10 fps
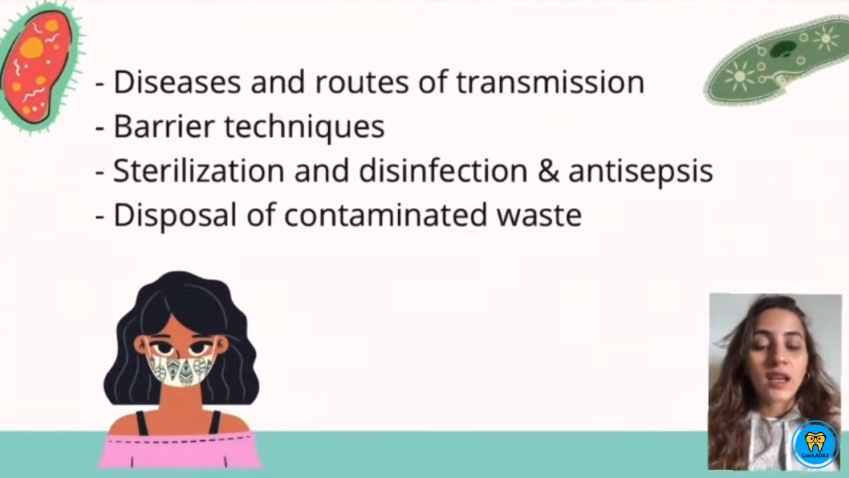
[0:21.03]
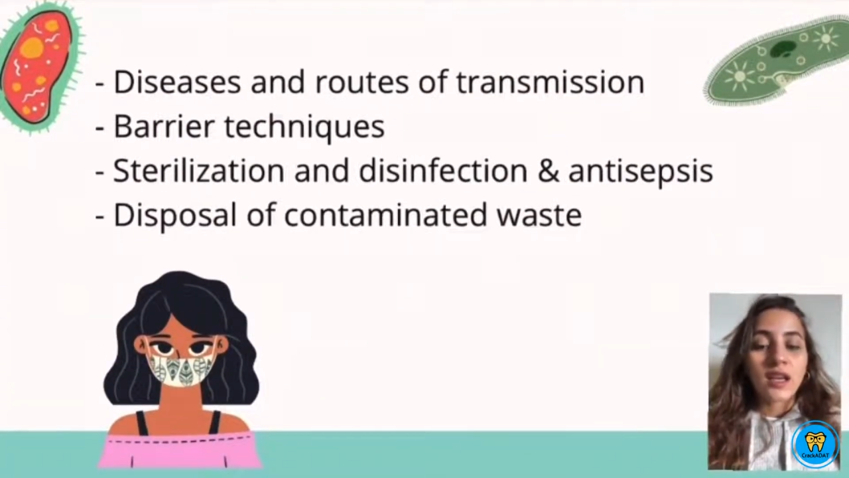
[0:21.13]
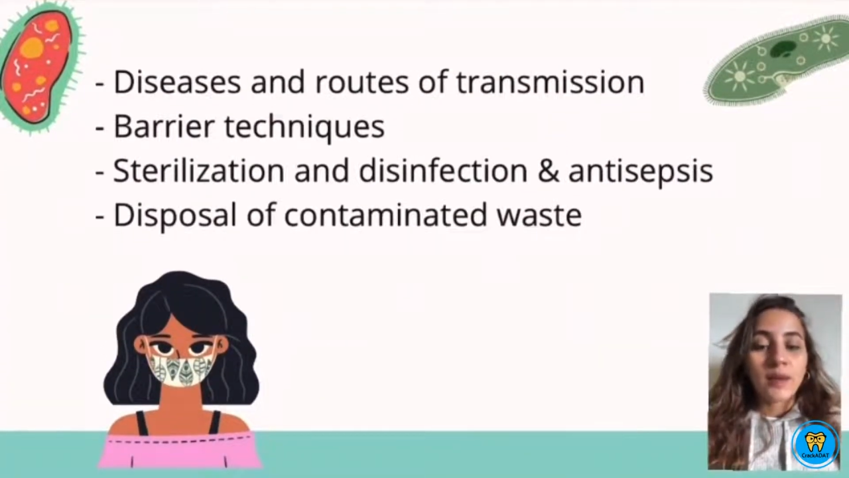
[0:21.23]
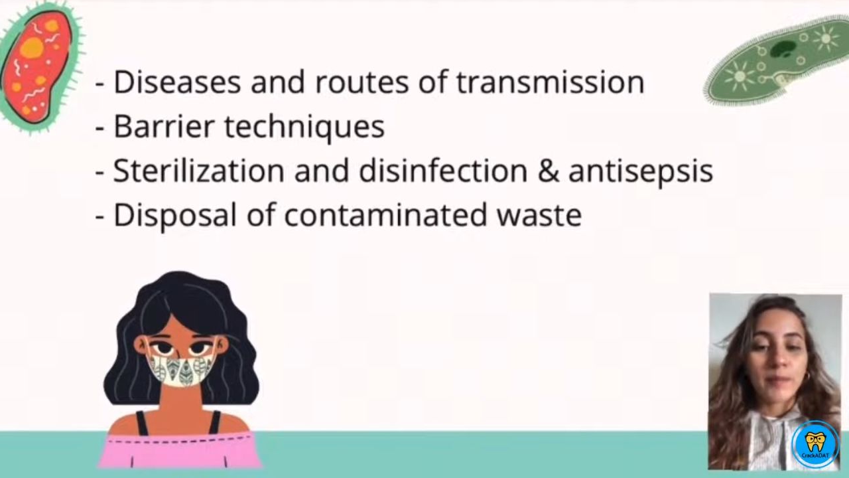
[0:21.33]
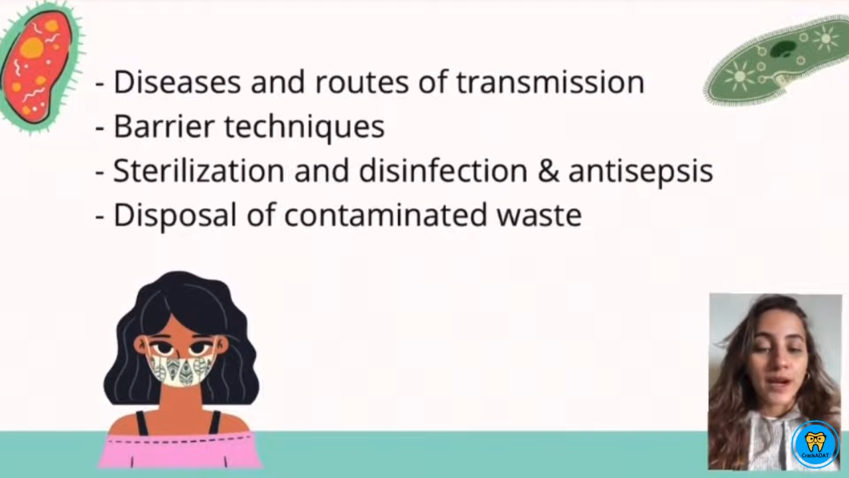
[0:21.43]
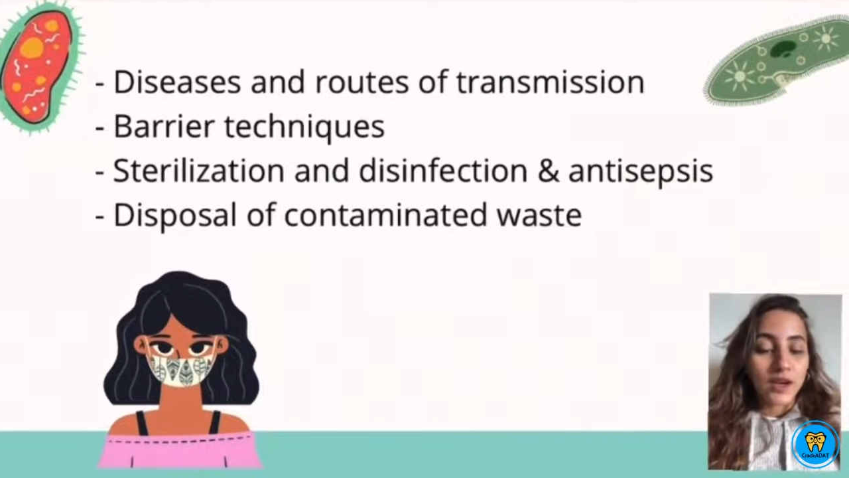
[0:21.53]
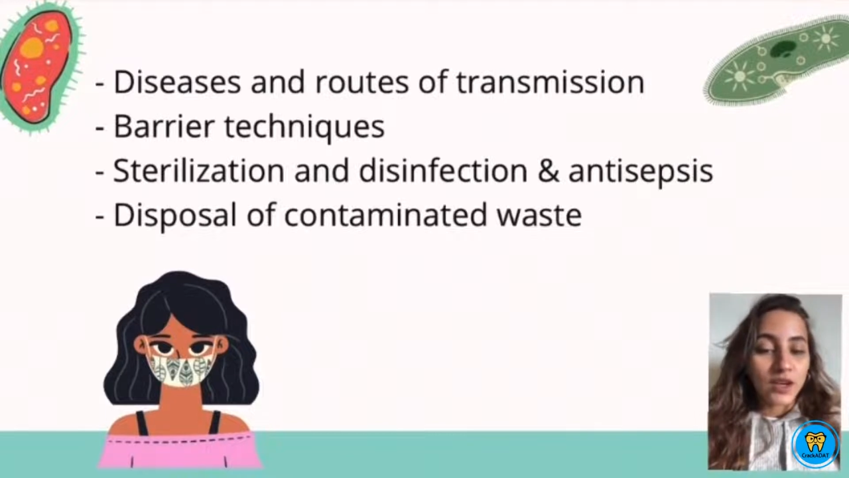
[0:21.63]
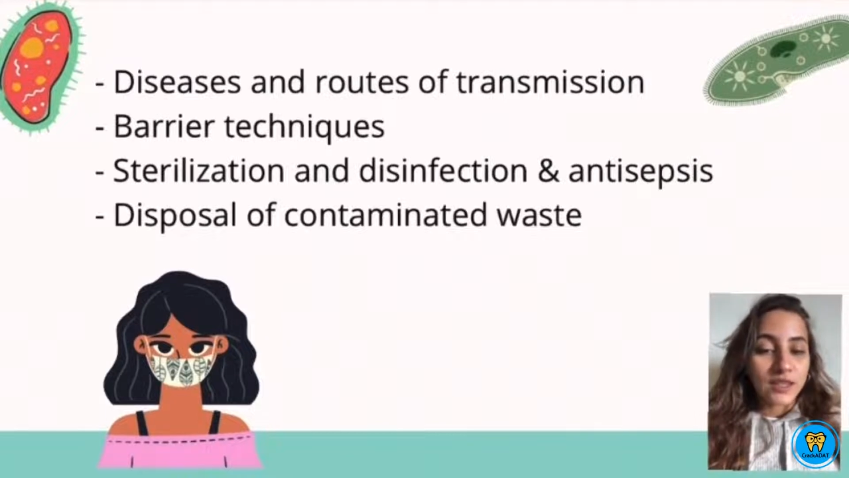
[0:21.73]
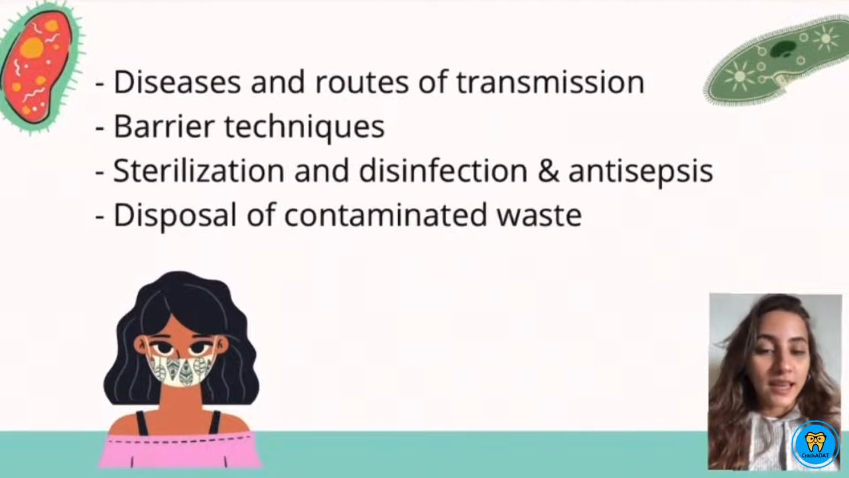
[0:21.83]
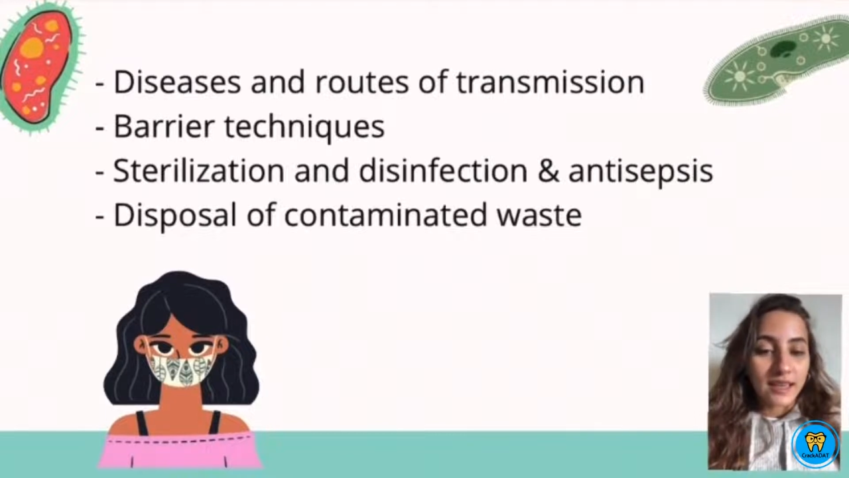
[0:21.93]

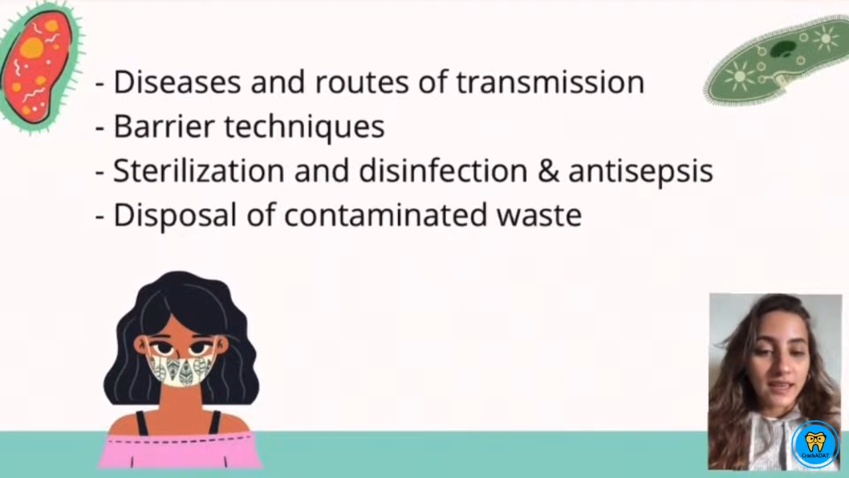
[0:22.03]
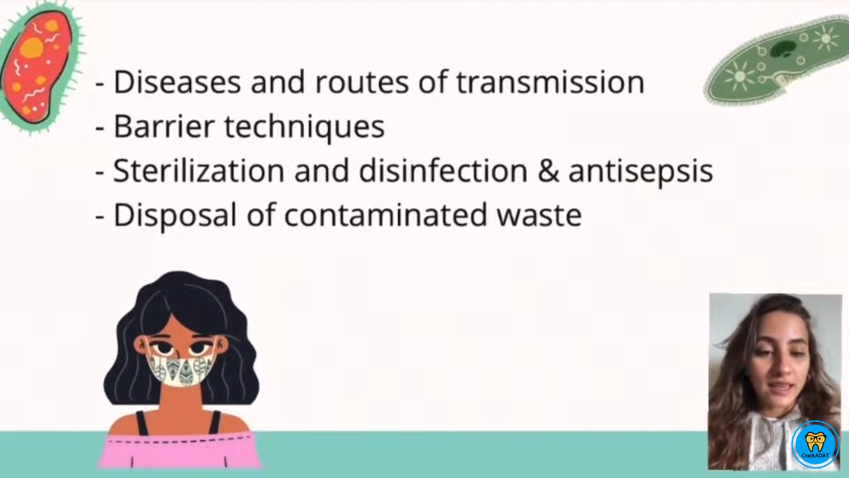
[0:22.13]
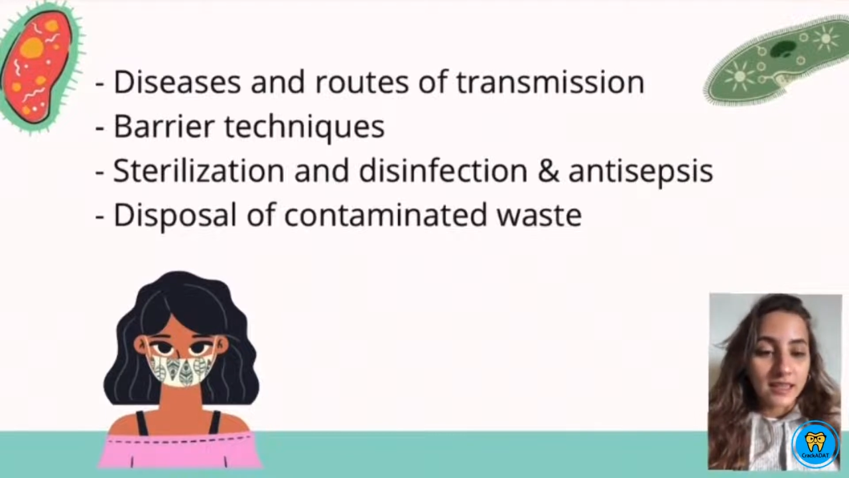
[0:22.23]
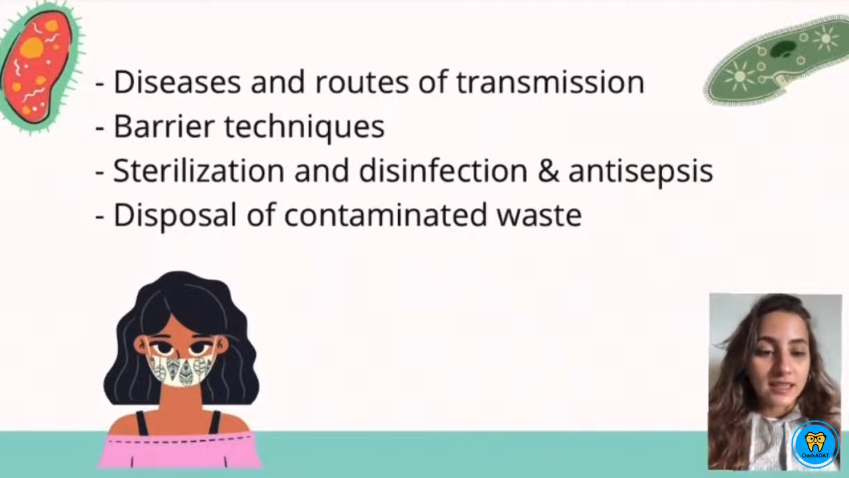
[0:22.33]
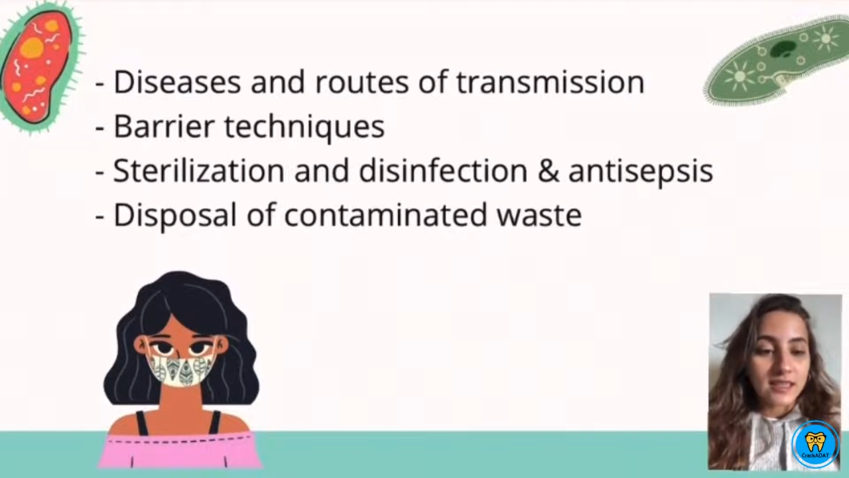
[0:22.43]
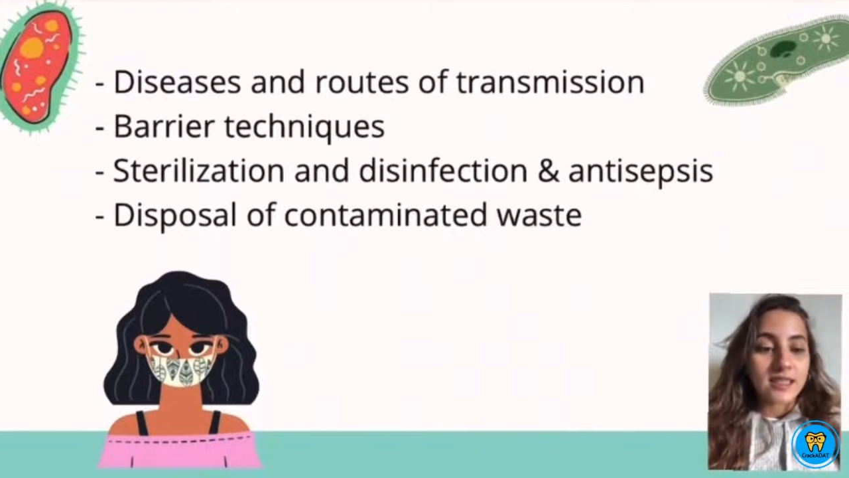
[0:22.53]
barrier techniques,